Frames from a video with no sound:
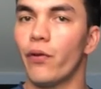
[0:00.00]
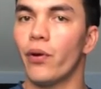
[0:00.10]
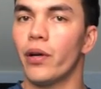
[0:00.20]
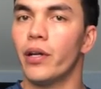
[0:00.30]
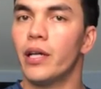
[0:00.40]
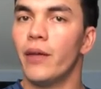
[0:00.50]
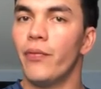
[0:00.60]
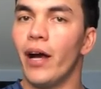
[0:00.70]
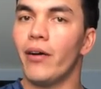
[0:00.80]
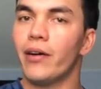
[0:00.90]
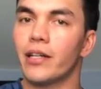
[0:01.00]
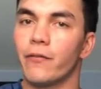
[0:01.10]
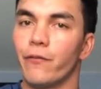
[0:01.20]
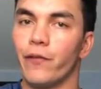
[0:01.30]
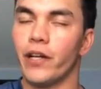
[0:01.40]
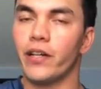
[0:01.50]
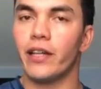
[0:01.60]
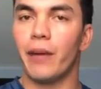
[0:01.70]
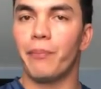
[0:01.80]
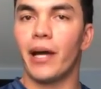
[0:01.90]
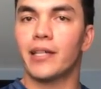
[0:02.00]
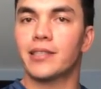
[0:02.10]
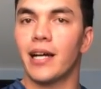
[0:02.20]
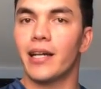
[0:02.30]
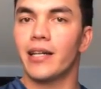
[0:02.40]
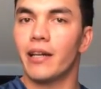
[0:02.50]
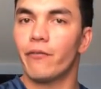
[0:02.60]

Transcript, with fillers: forward. Now I could fire that backside,